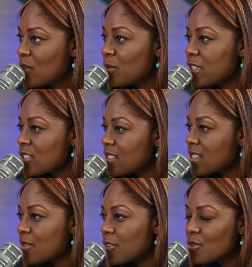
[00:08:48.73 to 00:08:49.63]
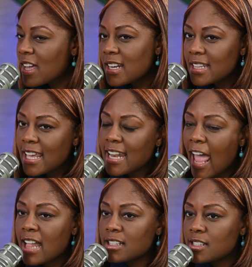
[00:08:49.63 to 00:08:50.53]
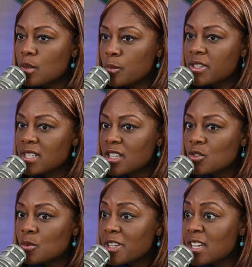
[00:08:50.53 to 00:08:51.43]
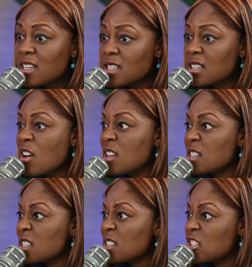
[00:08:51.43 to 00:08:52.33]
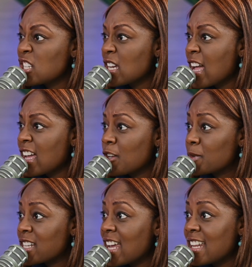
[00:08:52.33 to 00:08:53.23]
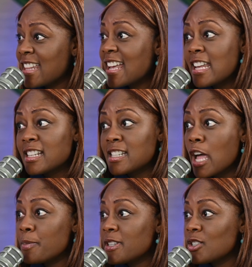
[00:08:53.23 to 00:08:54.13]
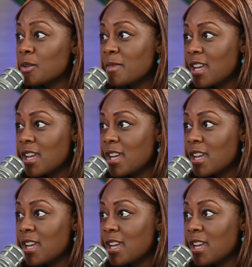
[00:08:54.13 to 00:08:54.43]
which is giving you kind of that allicin potential, because it causes GI upset. And that has happened to me.